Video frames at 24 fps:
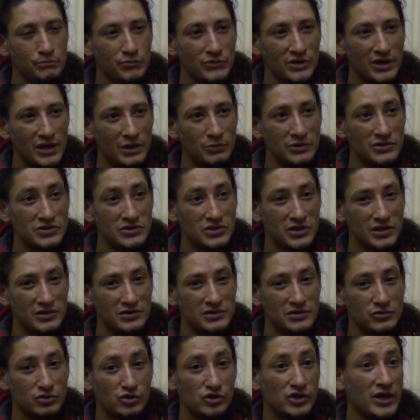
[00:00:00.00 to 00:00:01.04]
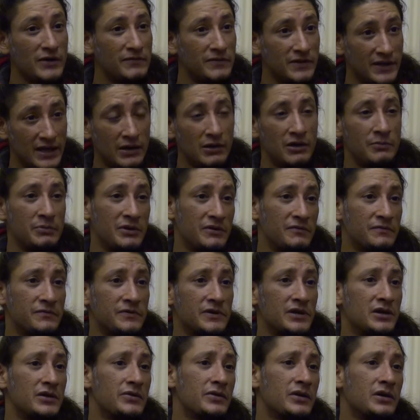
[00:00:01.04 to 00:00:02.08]
Yeah, we started to travel out a bit
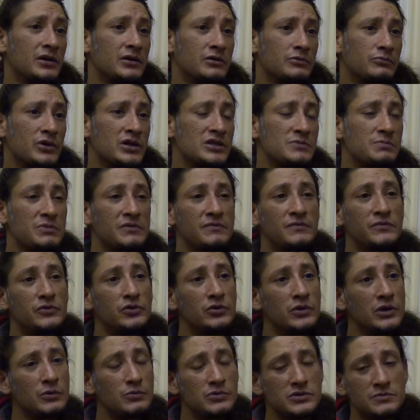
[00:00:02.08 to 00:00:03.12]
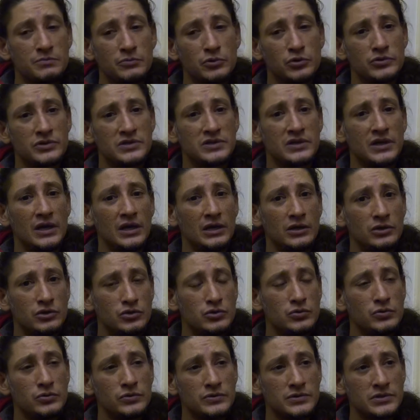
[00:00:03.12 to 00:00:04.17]
further, whereas before it was more staying
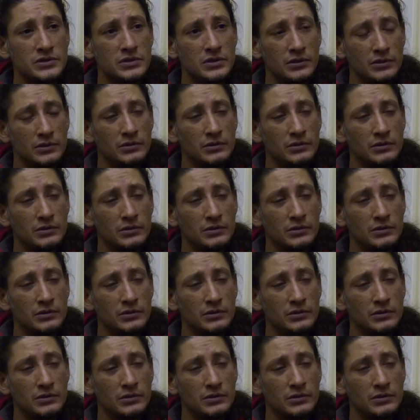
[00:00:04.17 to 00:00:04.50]
indoors.